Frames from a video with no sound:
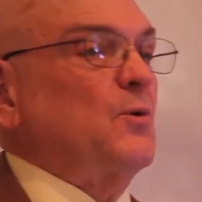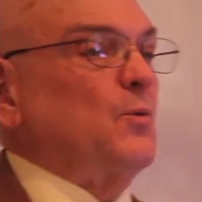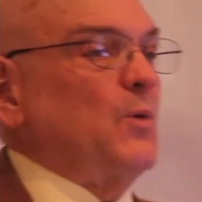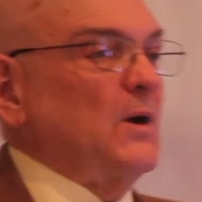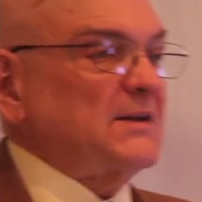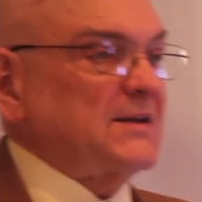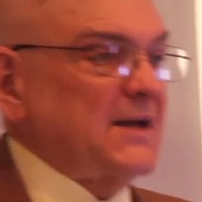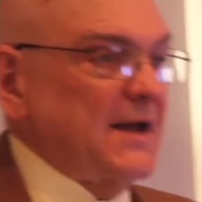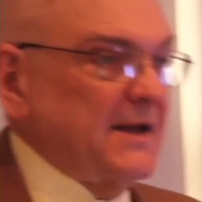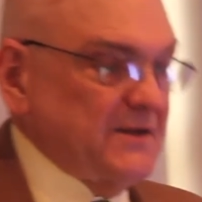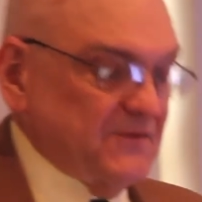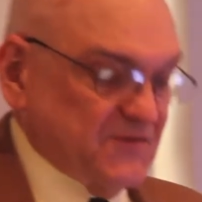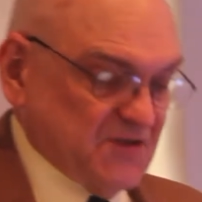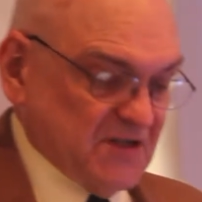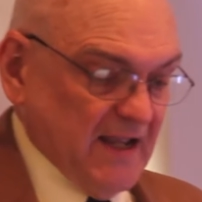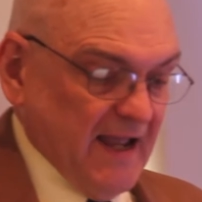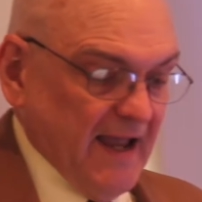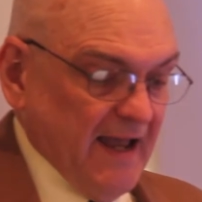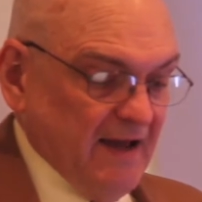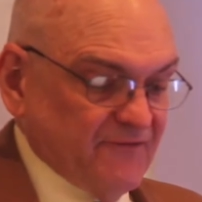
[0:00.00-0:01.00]
what kind of
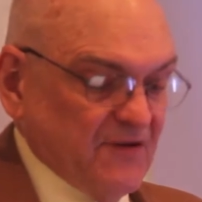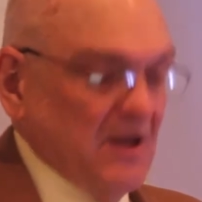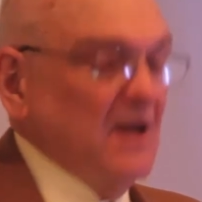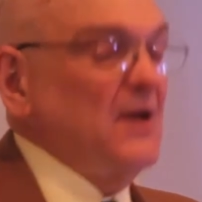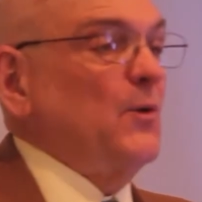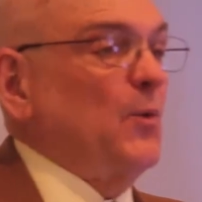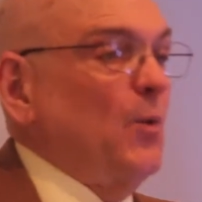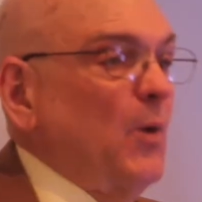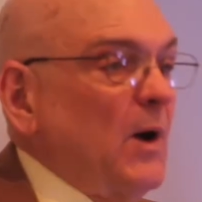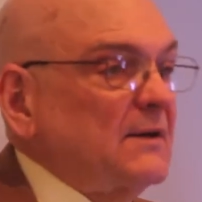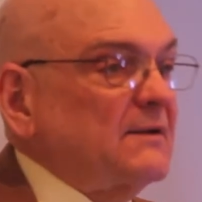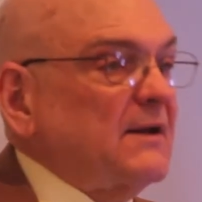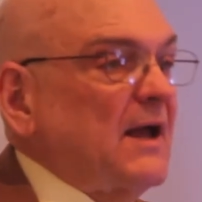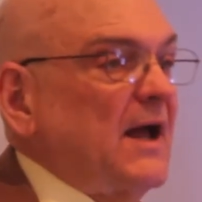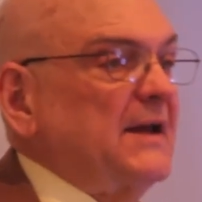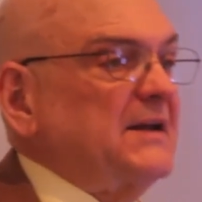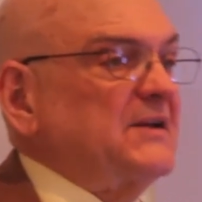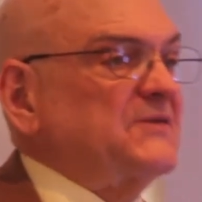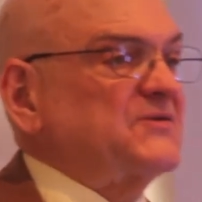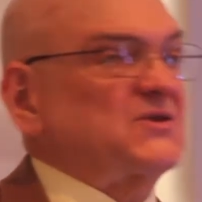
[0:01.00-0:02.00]
staff, what
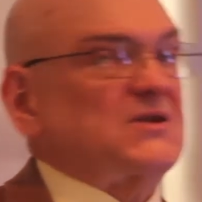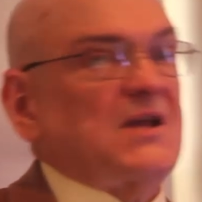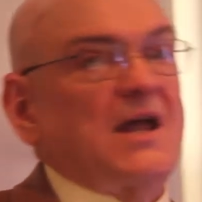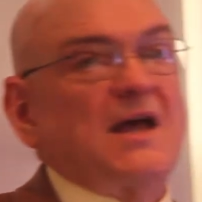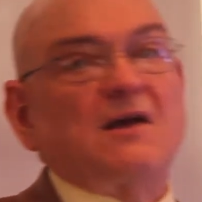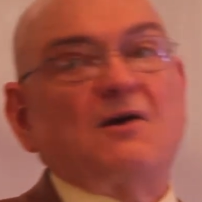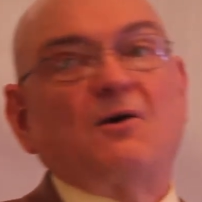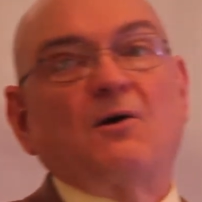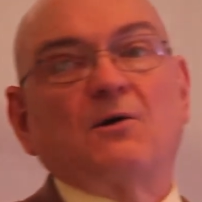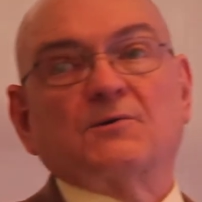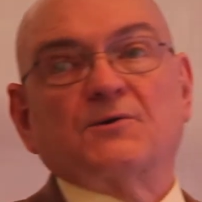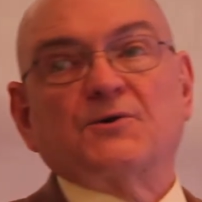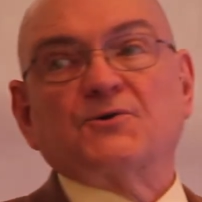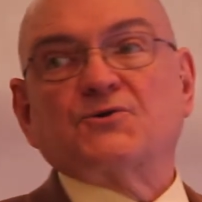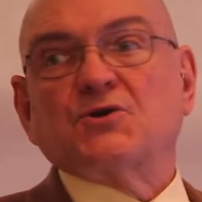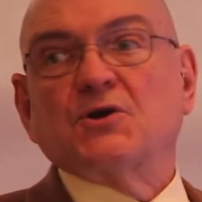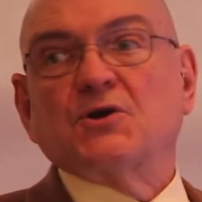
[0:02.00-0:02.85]
kind of stakeholders